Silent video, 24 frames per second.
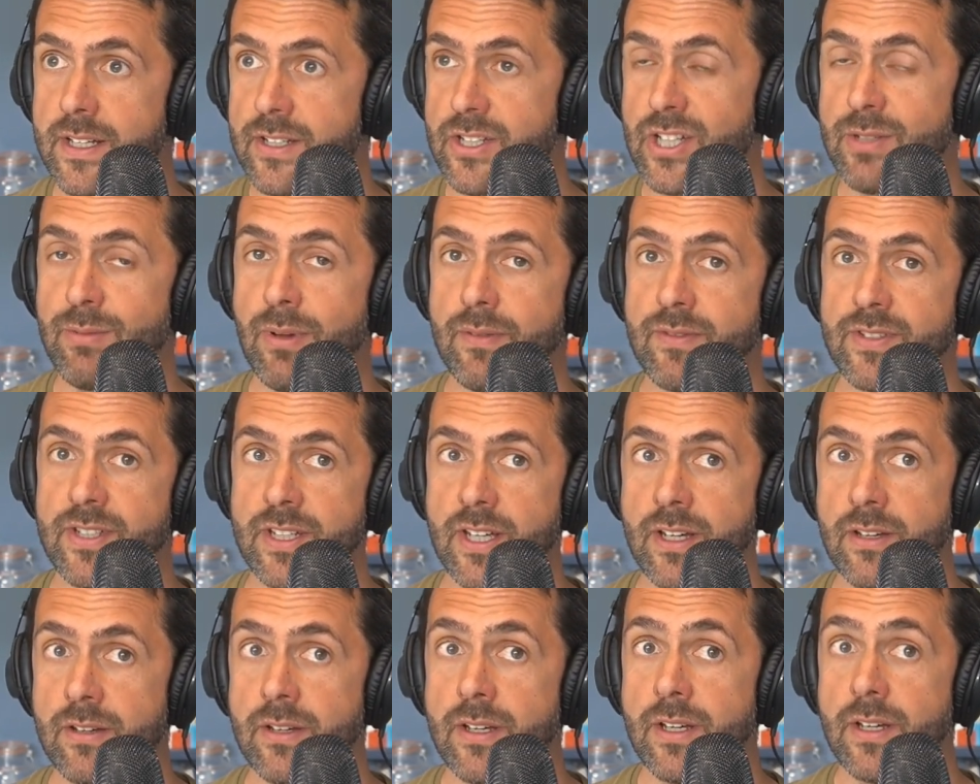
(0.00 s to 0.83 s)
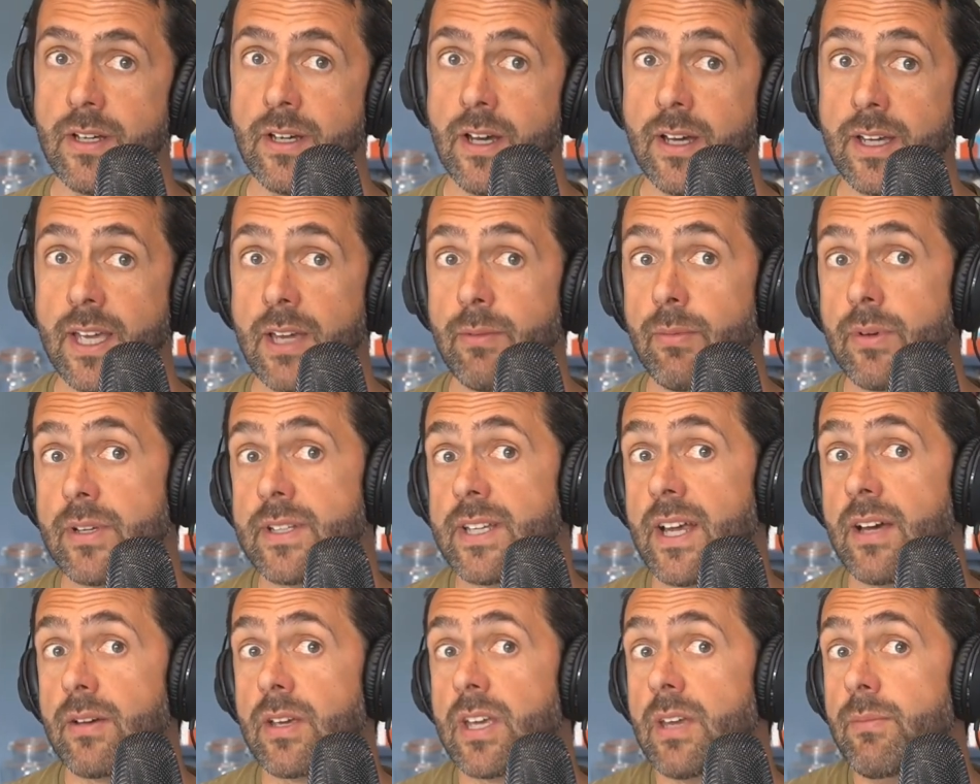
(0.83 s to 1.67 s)
Two months ago. Okay, well,
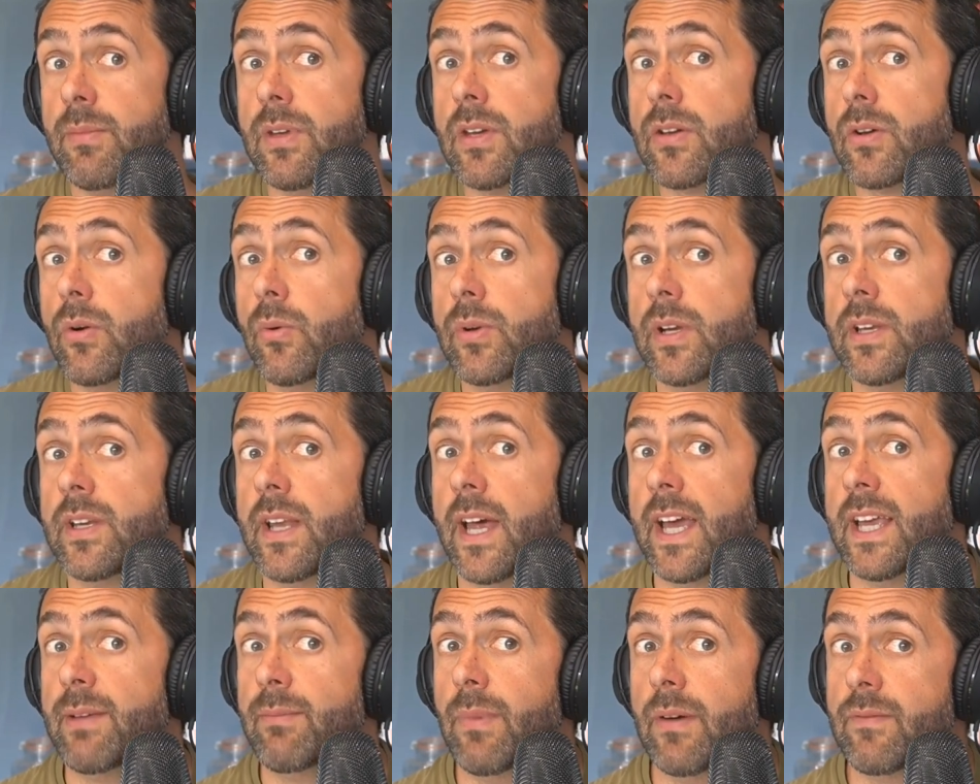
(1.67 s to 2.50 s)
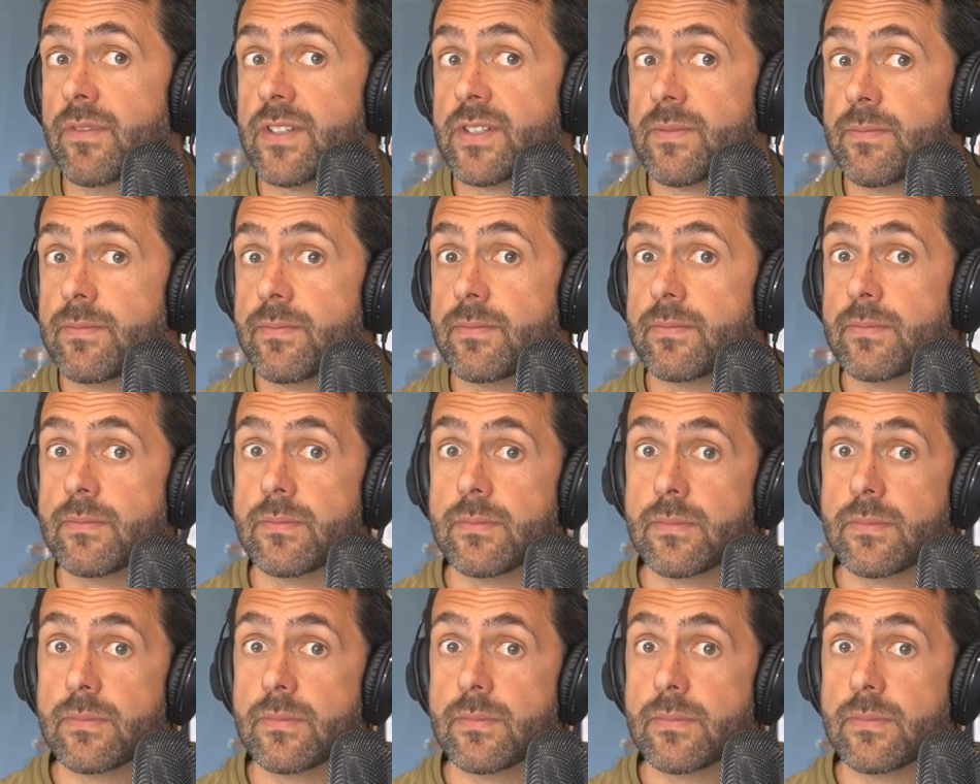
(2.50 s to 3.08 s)
give me a call in eight months